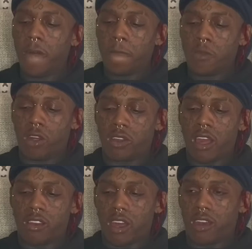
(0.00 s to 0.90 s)
you know, they,
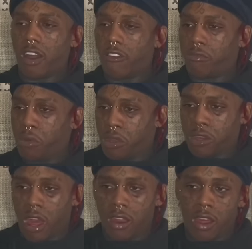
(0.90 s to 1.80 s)
they cuffed me,
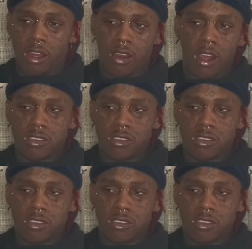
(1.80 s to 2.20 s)
they, they, they